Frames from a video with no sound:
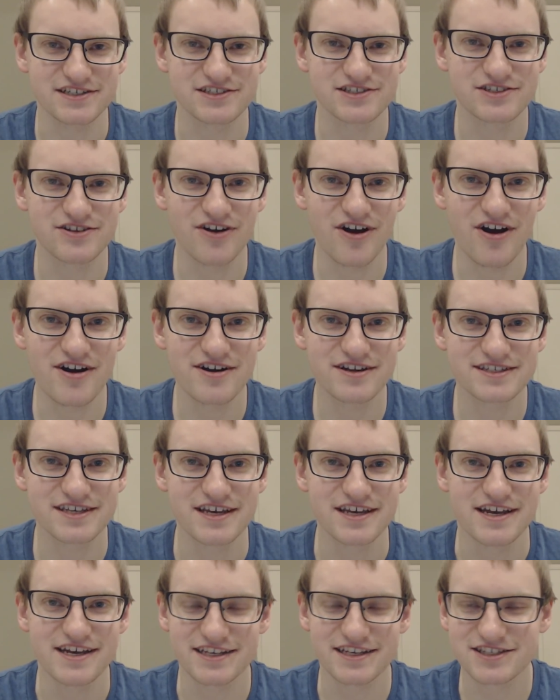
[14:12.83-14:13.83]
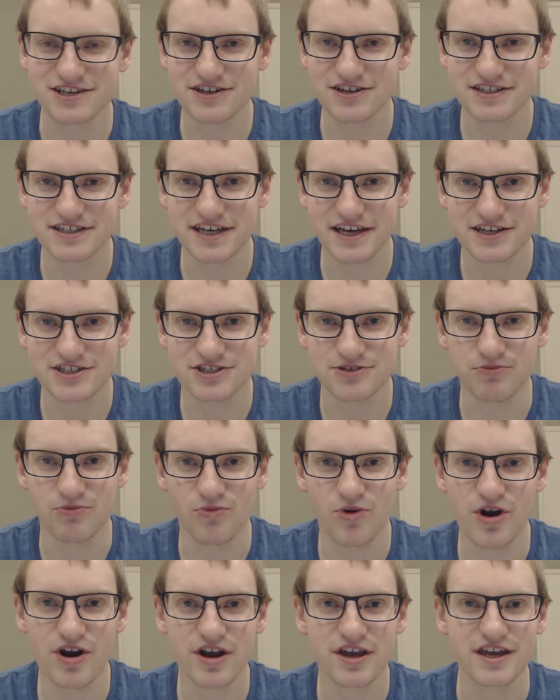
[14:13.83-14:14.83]
start. It's going to take some
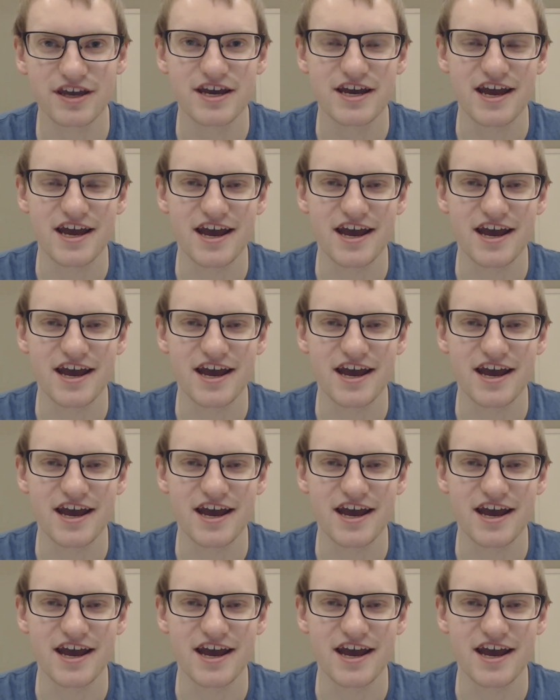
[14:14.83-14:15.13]
work.